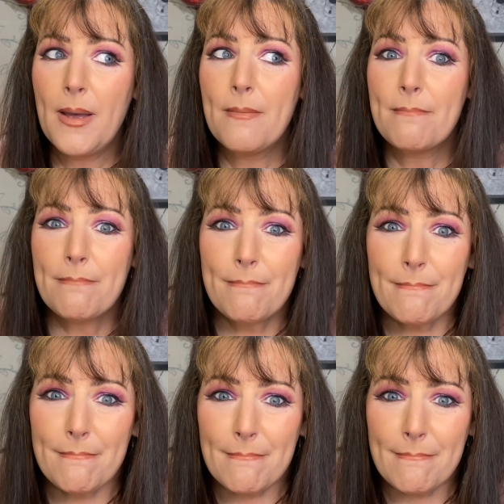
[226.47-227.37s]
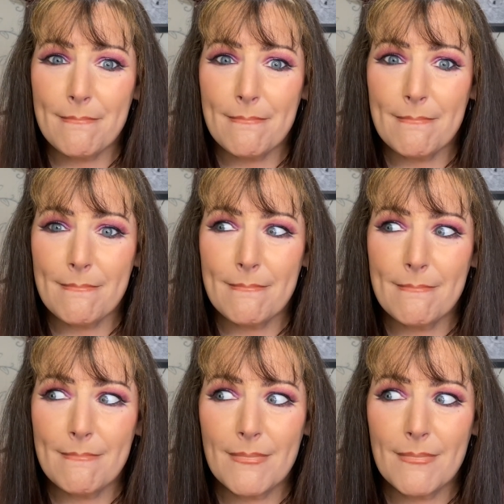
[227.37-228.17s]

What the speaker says: Nobody speaks.